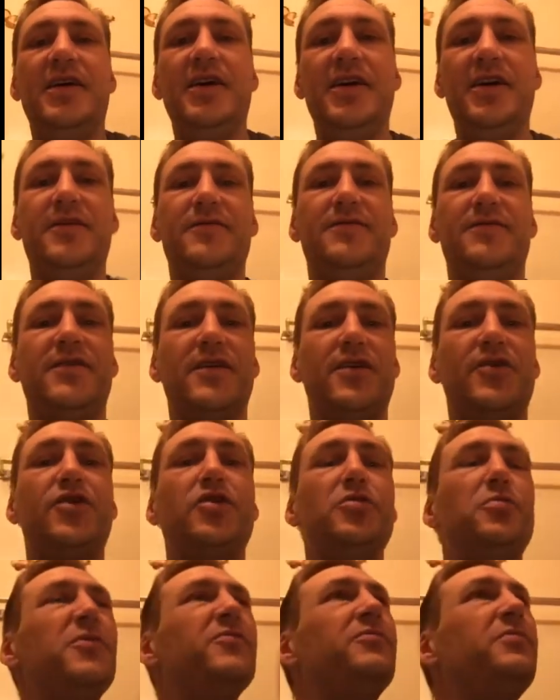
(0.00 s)
If a
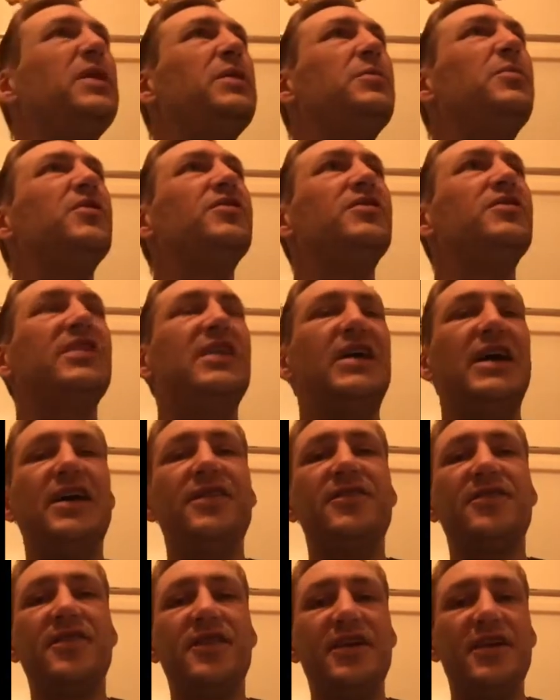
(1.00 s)
group of people
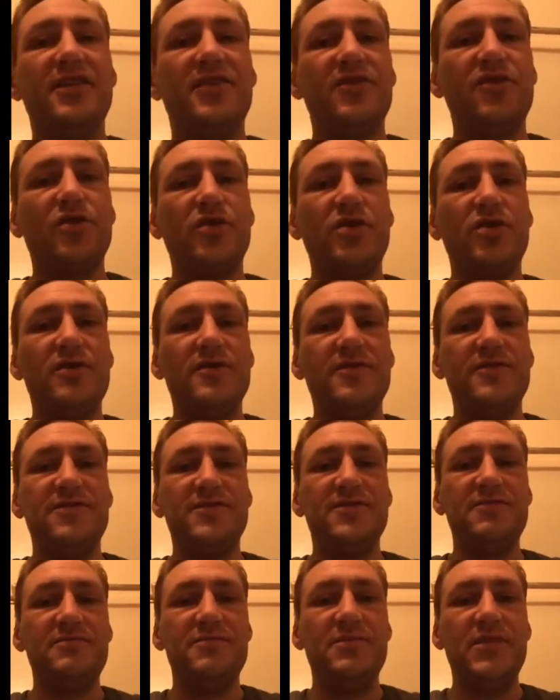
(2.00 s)
together can sort of
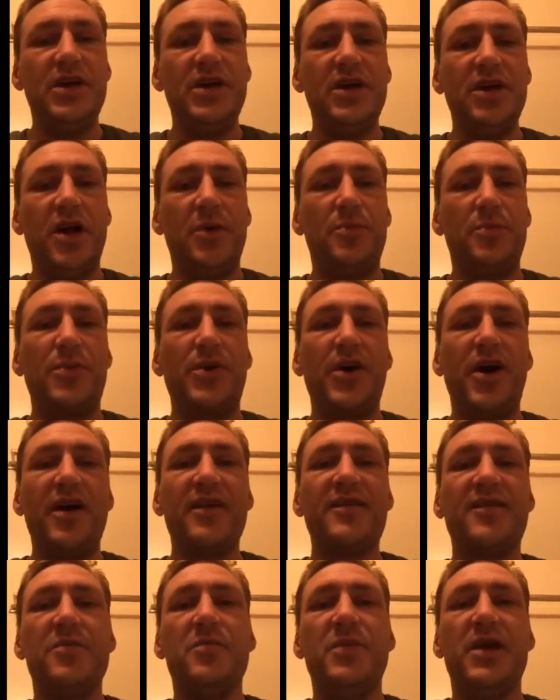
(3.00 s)

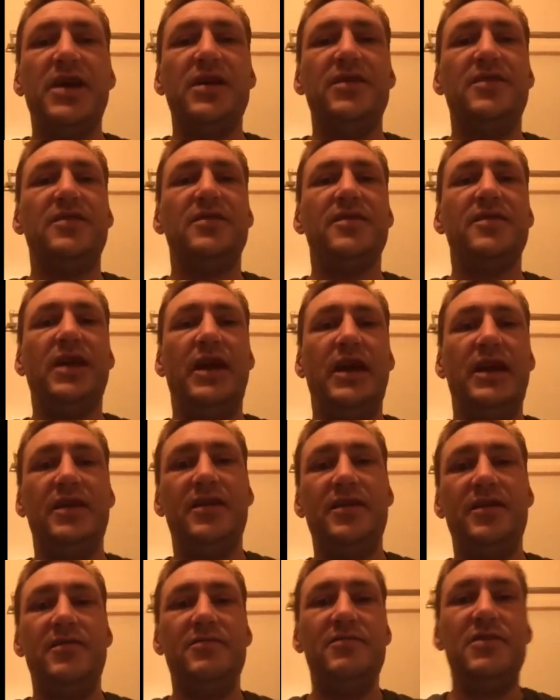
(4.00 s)
approximate
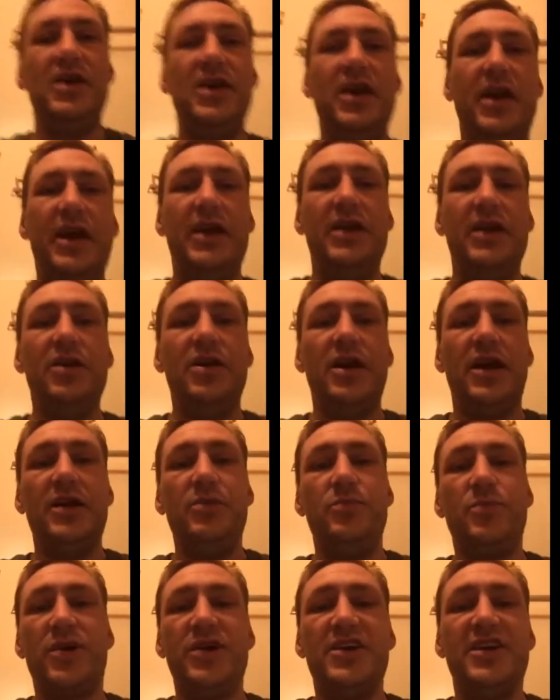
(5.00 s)
a
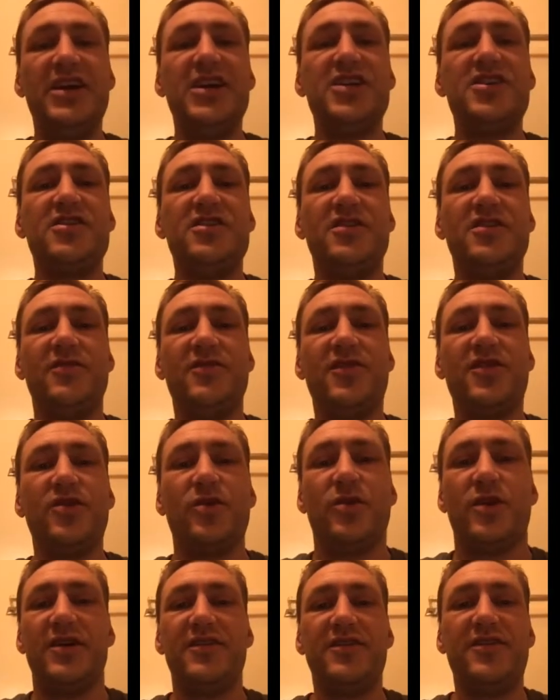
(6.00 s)
prediction of
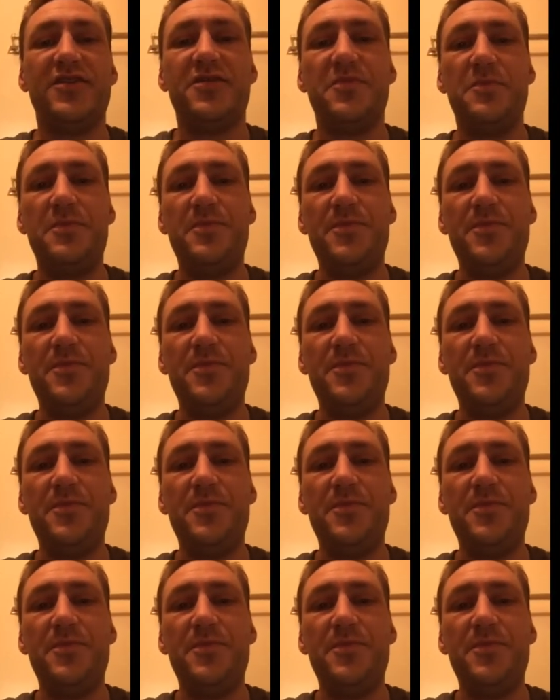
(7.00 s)
sorts.